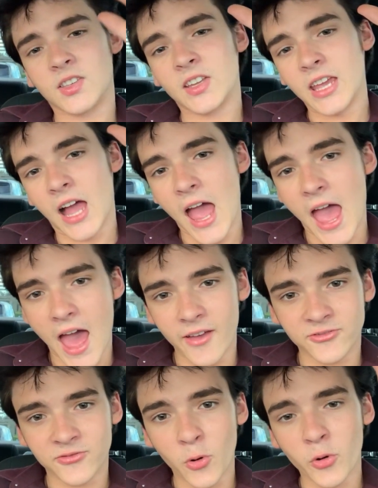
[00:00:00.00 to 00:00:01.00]
Today I have
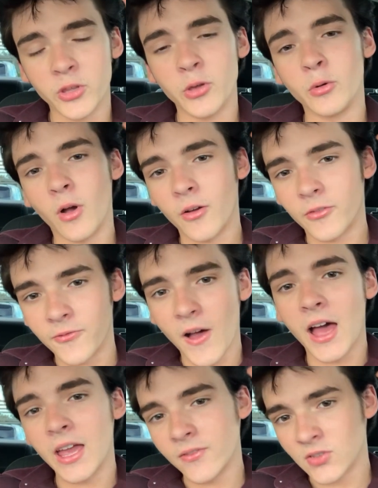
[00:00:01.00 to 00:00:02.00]
for you
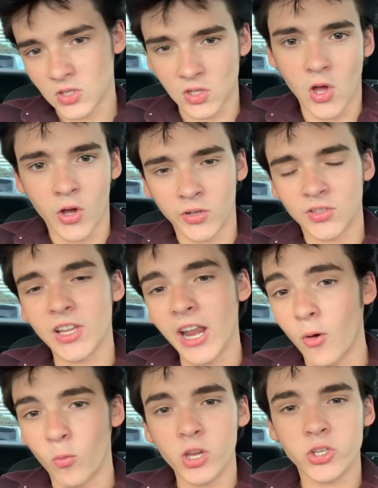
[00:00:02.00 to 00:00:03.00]
5 songs that I
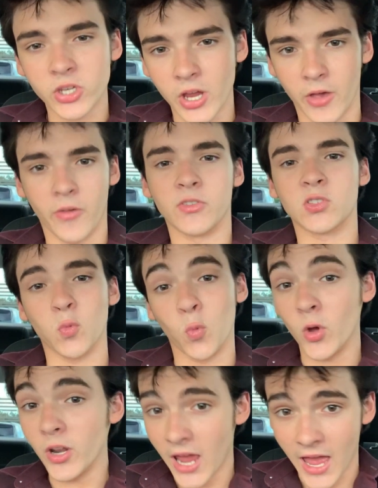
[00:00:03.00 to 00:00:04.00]
wish Elvis
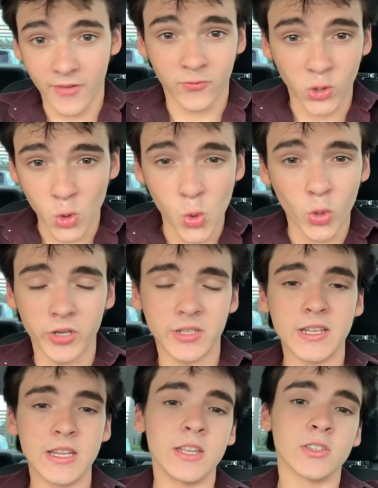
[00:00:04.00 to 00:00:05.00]
would have recorded
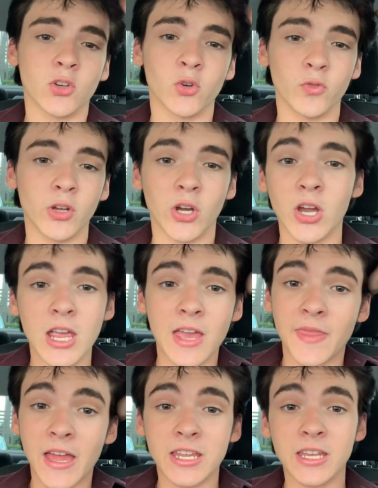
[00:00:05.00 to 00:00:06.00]
in his career
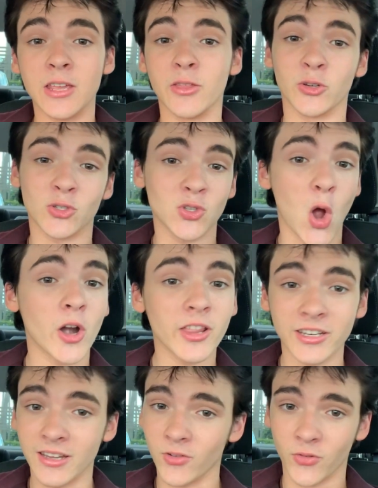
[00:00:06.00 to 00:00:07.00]
that he either started
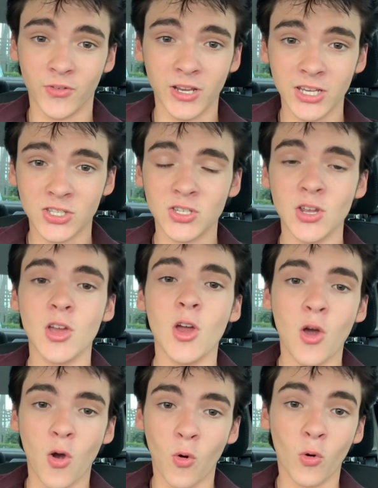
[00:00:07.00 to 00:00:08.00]
and never finished
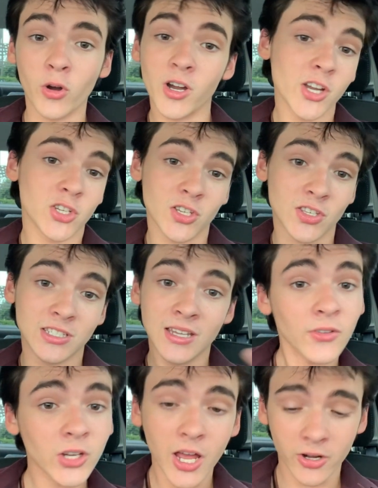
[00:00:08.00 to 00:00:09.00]
or just
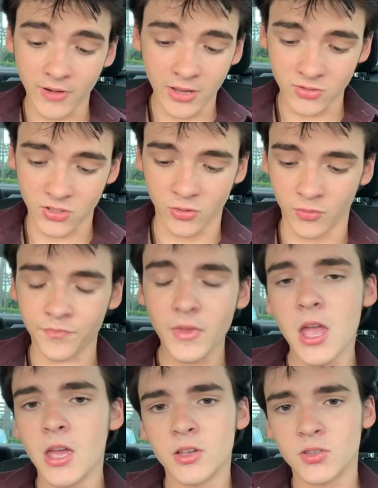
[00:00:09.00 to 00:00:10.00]
never got around to.
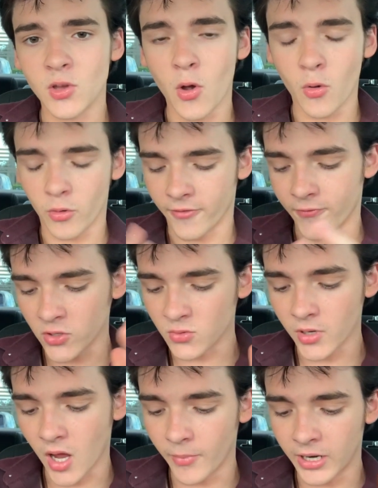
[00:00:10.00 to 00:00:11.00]
So the first
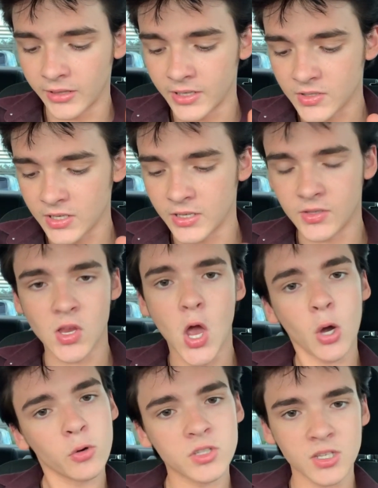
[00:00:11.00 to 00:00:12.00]
one on my list is
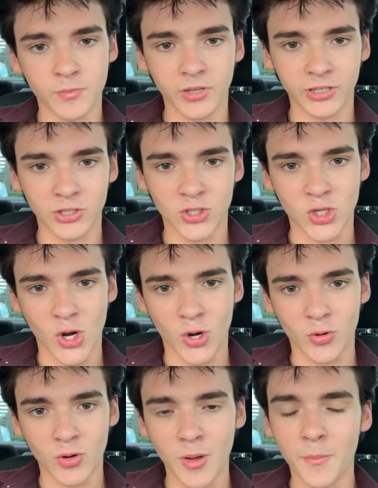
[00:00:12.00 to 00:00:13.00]
Ode to Billy
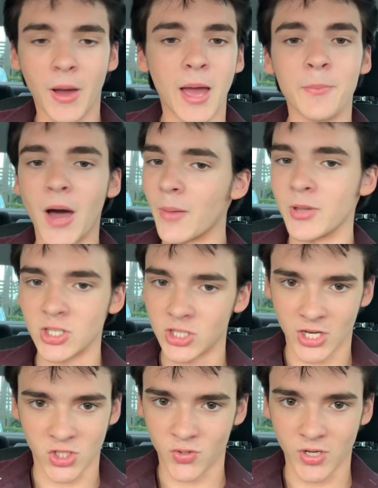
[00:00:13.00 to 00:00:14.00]
Joe by Bobby
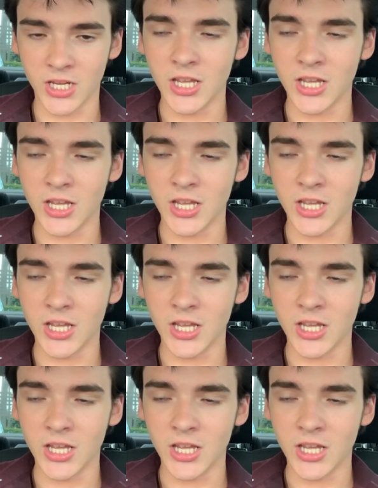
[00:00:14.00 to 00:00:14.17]
Gentry.